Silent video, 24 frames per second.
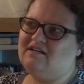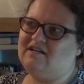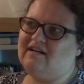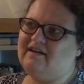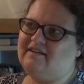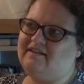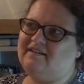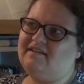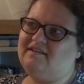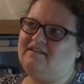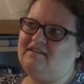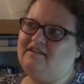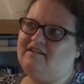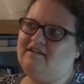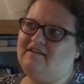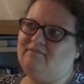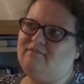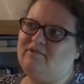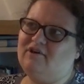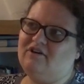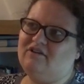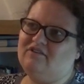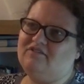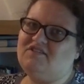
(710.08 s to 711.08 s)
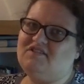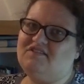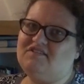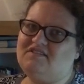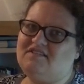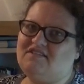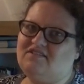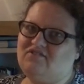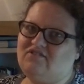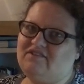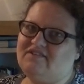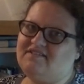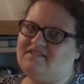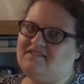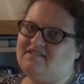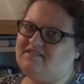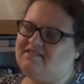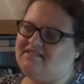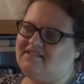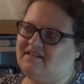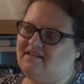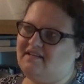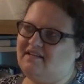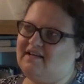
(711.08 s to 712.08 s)
I think the Neapolitan series
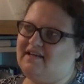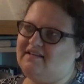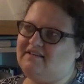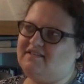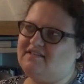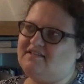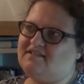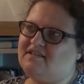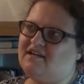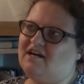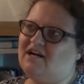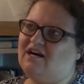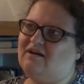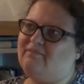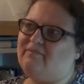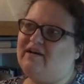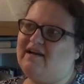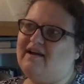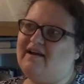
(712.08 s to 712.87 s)
is uh, at the top,